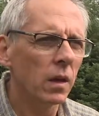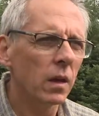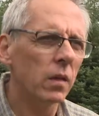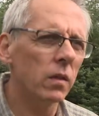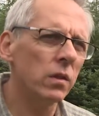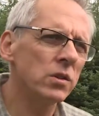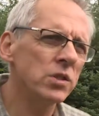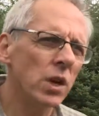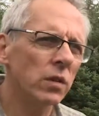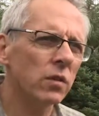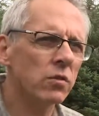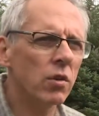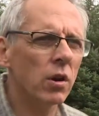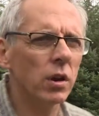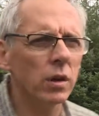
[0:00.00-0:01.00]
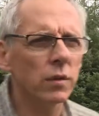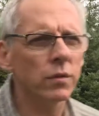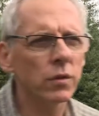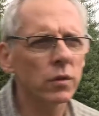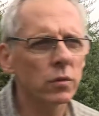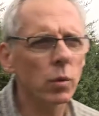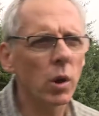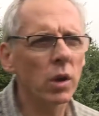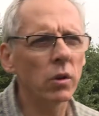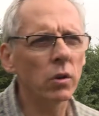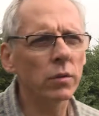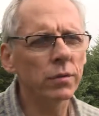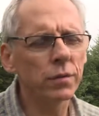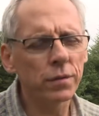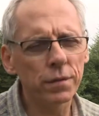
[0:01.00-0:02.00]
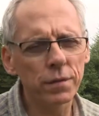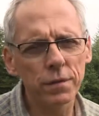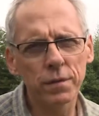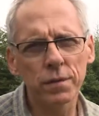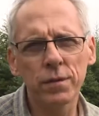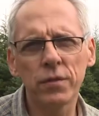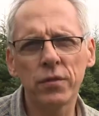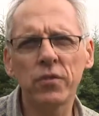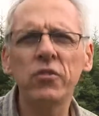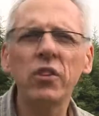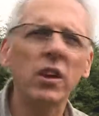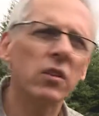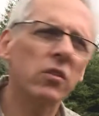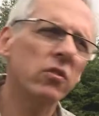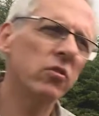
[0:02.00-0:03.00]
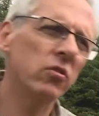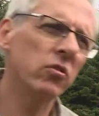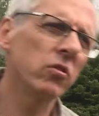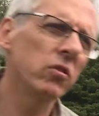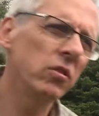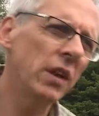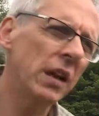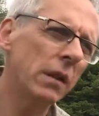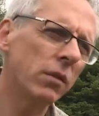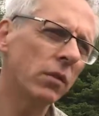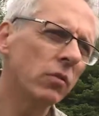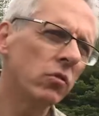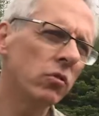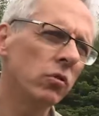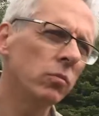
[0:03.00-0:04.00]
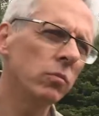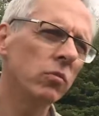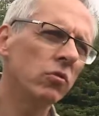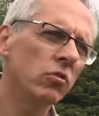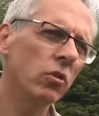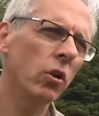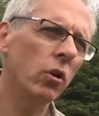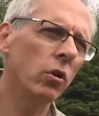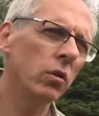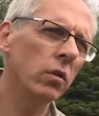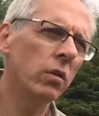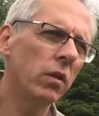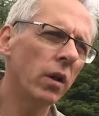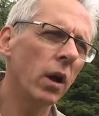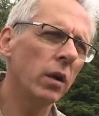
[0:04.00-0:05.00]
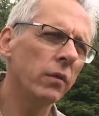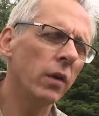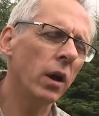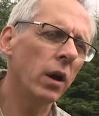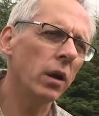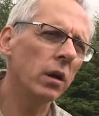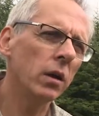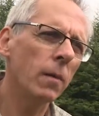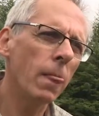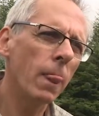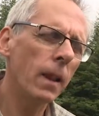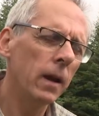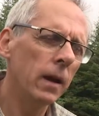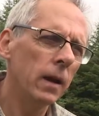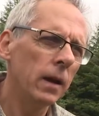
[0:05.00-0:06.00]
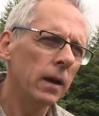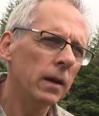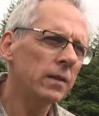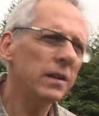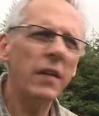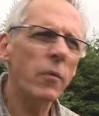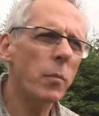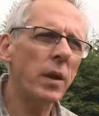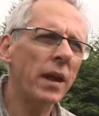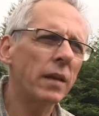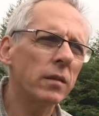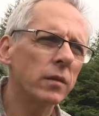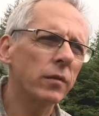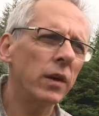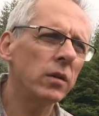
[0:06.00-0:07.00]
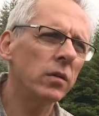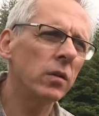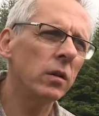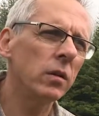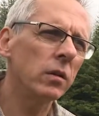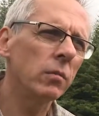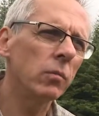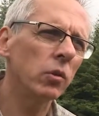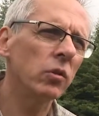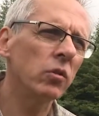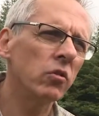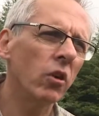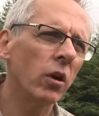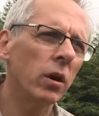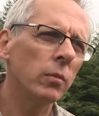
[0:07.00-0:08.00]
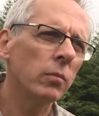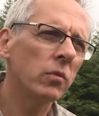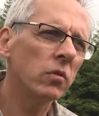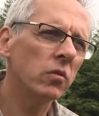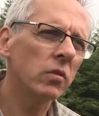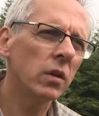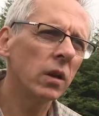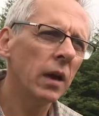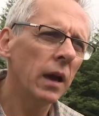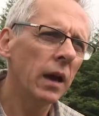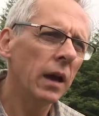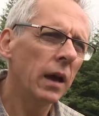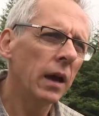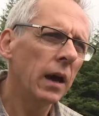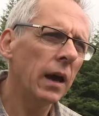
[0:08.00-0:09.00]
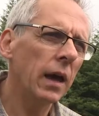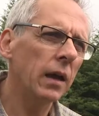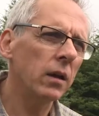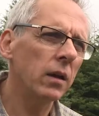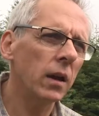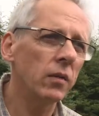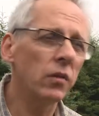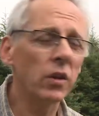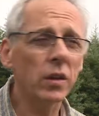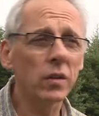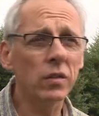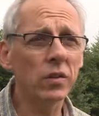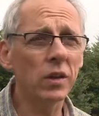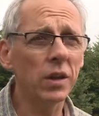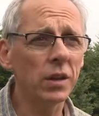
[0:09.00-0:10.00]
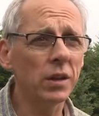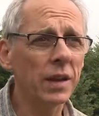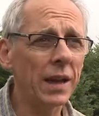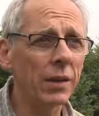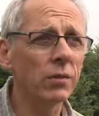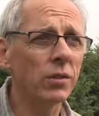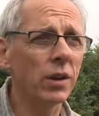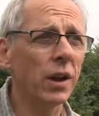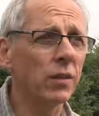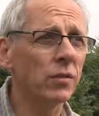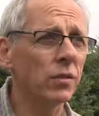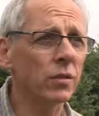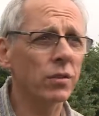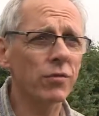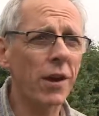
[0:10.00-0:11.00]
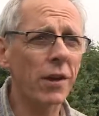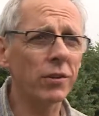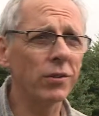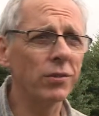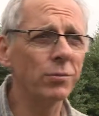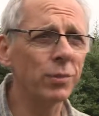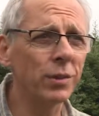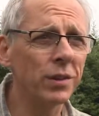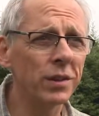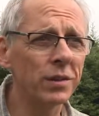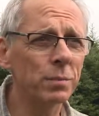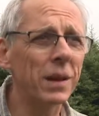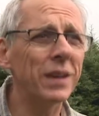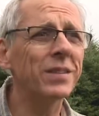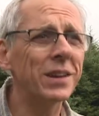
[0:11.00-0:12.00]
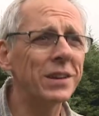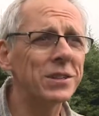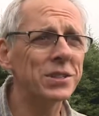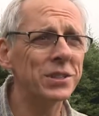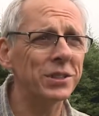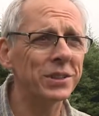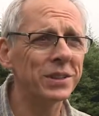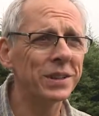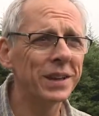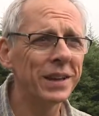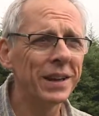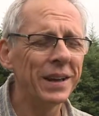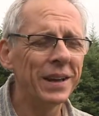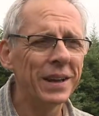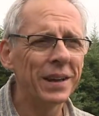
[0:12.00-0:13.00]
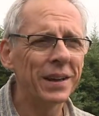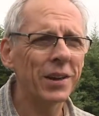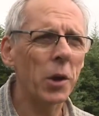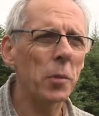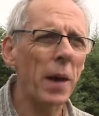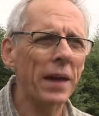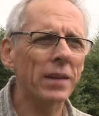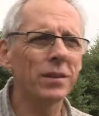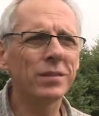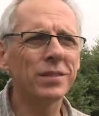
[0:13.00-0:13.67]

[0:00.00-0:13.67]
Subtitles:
The Giant's Grave is one of 6 Neolithic tombs on the Isle of Islay. It's never been excavated in modern times, and as you can see nowadays it's surrounded with this plantation. Going back to the